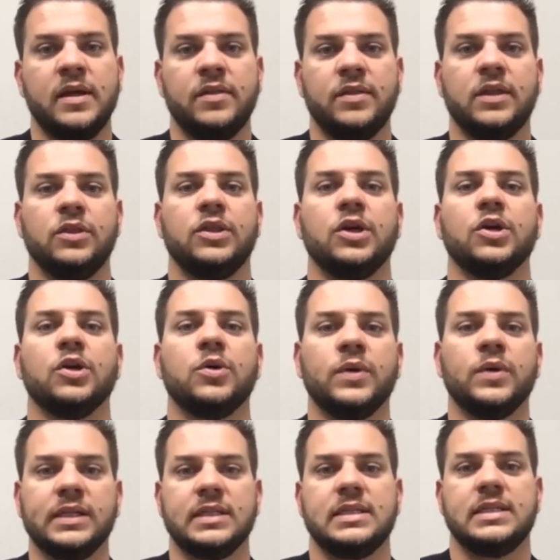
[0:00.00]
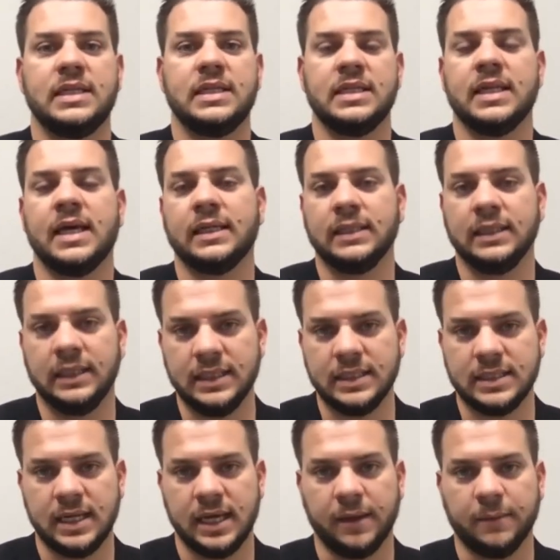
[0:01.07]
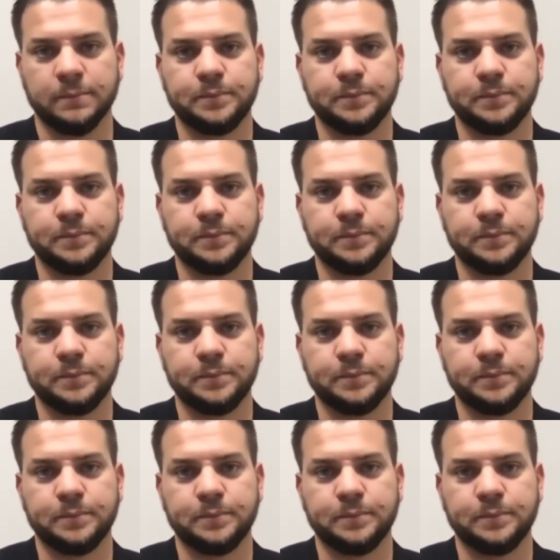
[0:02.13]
then they're going to see that listing.